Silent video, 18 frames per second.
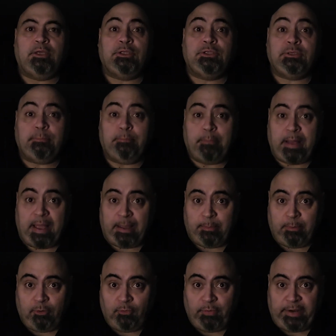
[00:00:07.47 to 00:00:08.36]
to
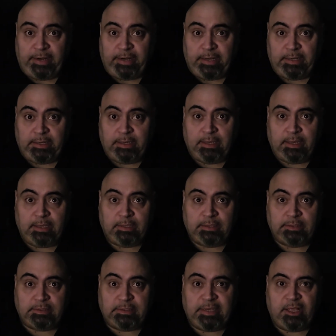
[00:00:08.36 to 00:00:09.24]
Bible reading
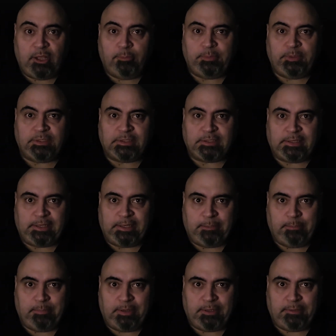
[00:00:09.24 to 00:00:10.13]
to help you
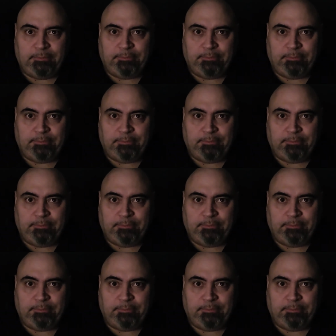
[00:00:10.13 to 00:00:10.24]
sleep.